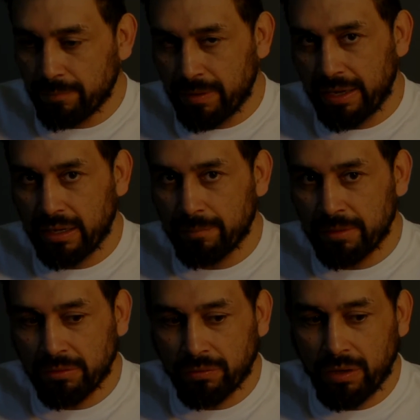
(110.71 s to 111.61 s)
my
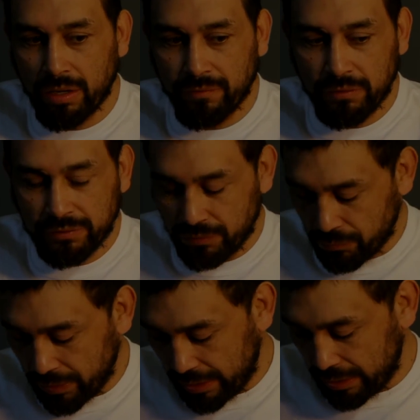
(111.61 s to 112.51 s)
mental thought of losing
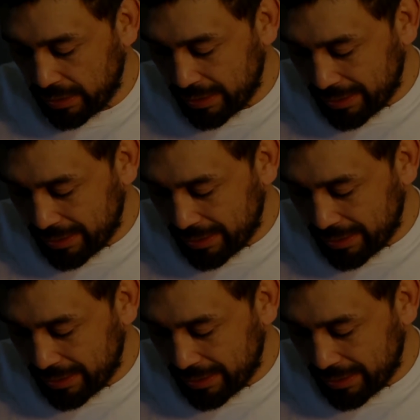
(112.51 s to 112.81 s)
the weight,